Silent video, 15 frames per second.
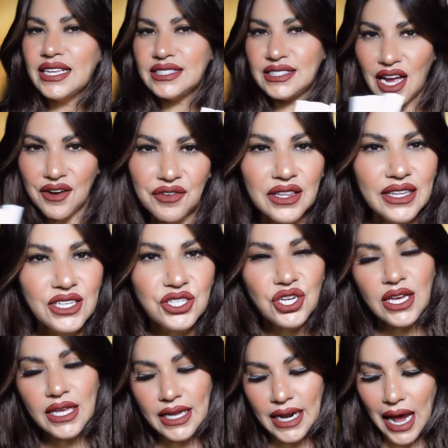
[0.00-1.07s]
definitely
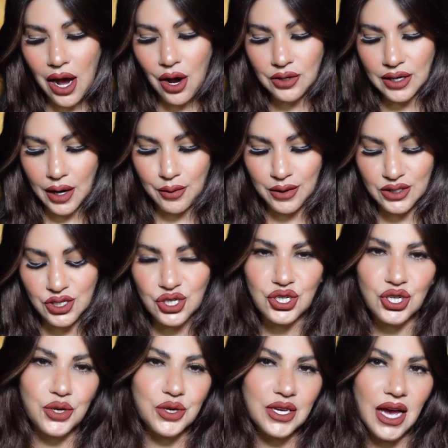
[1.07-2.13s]
check it out. I want to
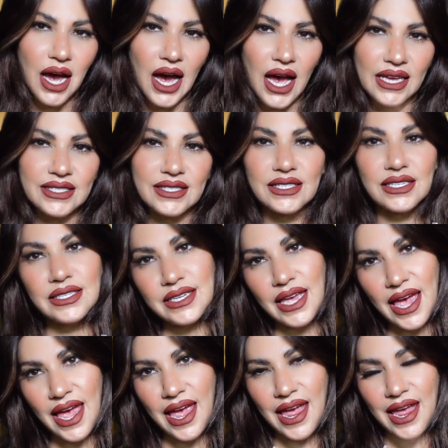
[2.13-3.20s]
show you guys
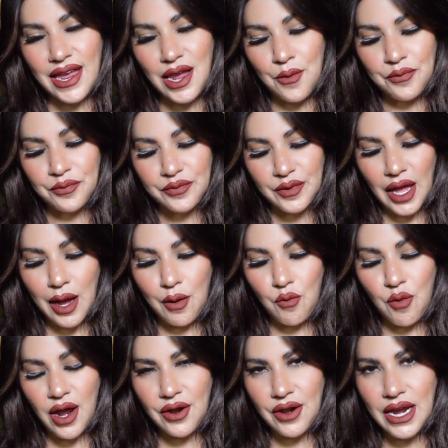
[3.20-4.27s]
today. I'm
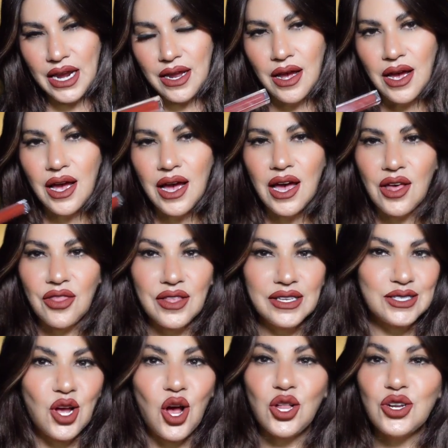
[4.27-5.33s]
wearing
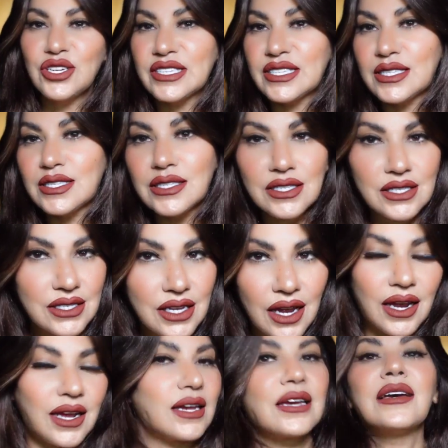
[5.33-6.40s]
this color,
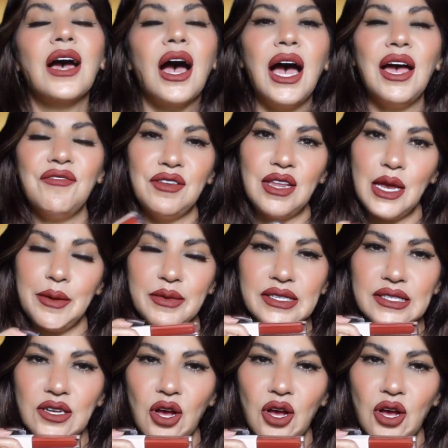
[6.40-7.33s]
sick. I've named this